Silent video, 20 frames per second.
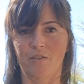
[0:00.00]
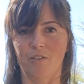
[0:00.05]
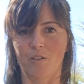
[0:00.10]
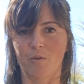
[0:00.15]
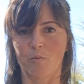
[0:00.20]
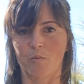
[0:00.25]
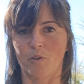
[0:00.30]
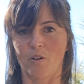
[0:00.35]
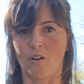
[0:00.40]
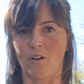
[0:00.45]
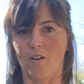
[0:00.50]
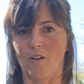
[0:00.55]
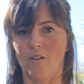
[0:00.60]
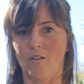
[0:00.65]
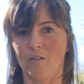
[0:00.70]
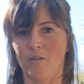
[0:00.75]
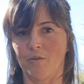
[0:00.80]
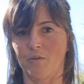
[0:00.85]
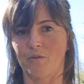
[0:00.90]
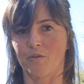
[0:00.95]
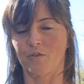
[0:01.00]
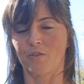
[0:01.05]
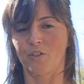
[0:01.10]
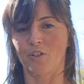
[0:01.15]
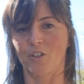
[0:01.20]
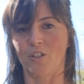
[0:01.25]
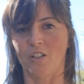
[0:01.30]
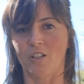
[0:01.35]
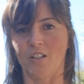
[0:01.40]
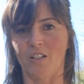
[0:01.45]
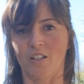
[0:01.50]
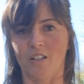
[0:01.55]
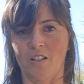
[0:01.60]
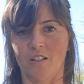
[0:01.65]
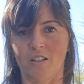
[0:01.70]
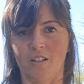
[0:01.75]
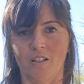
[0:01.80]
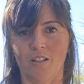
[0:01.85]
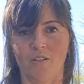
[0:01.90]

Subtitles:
this ball of chi here.